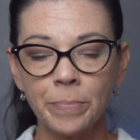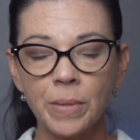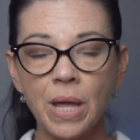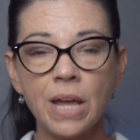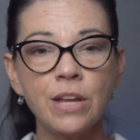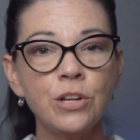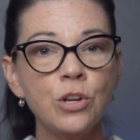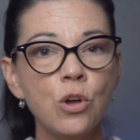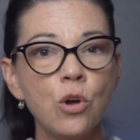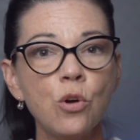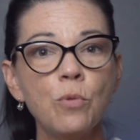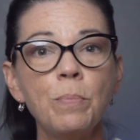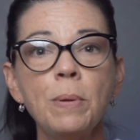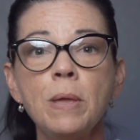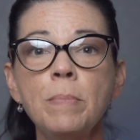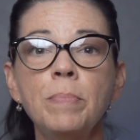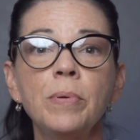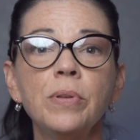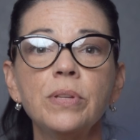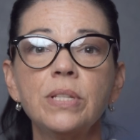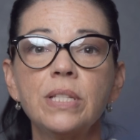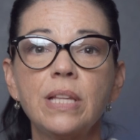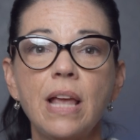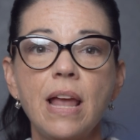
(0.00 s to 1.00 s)
I know
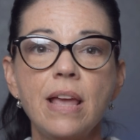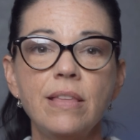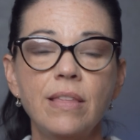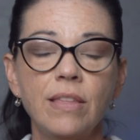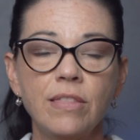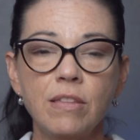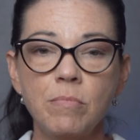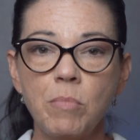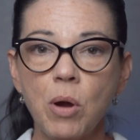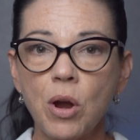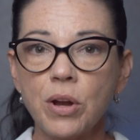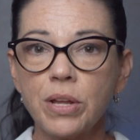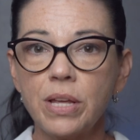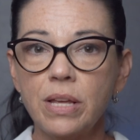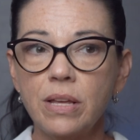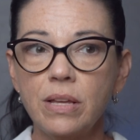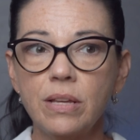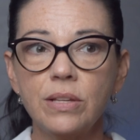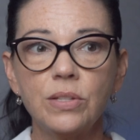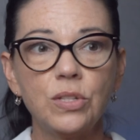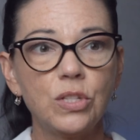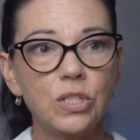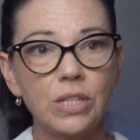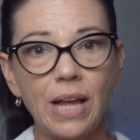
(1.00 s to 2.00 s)
people say that the market
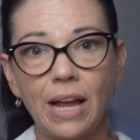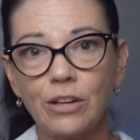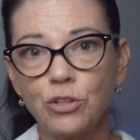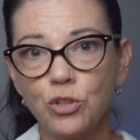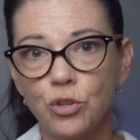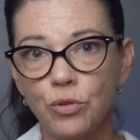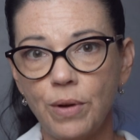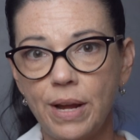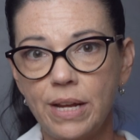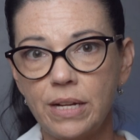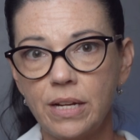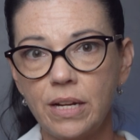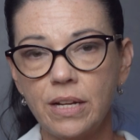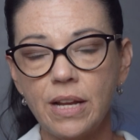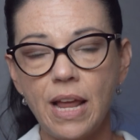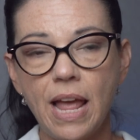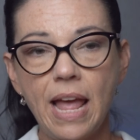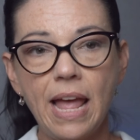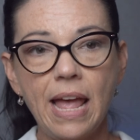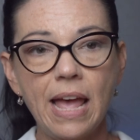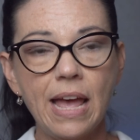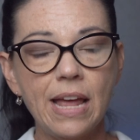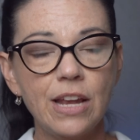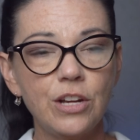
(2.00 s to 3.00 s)
is saturated
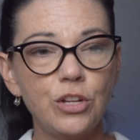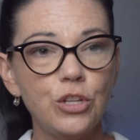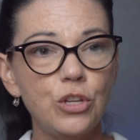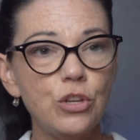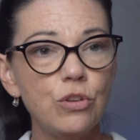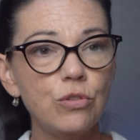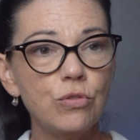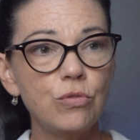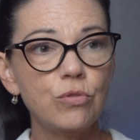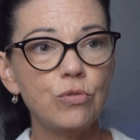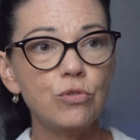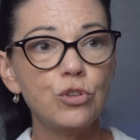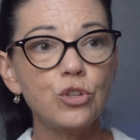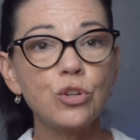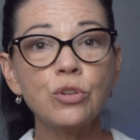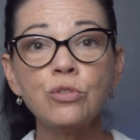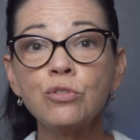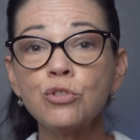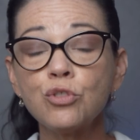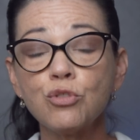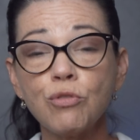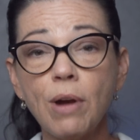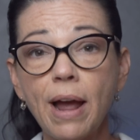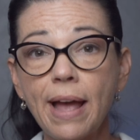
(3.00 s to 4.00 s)
and you
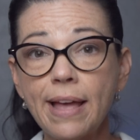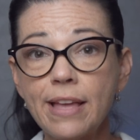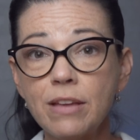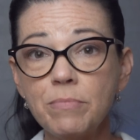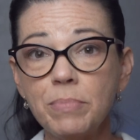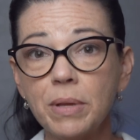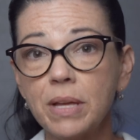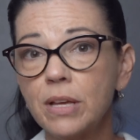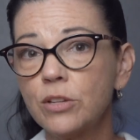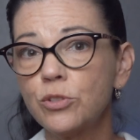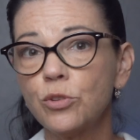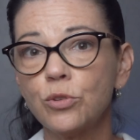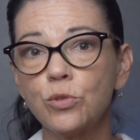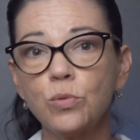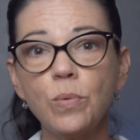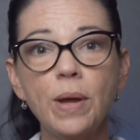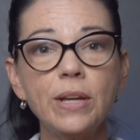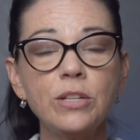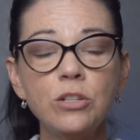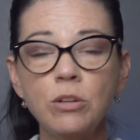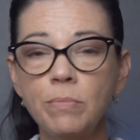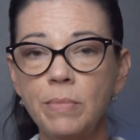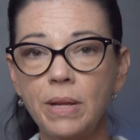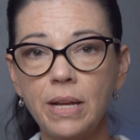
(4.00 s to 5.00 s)
shouldn't try it because there's
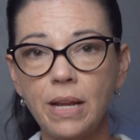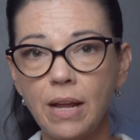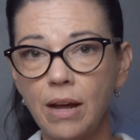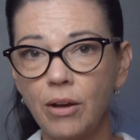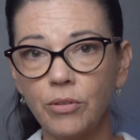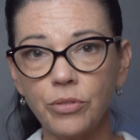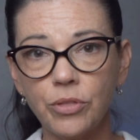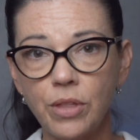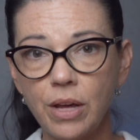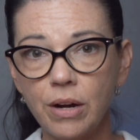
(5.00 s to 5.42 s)
way too many out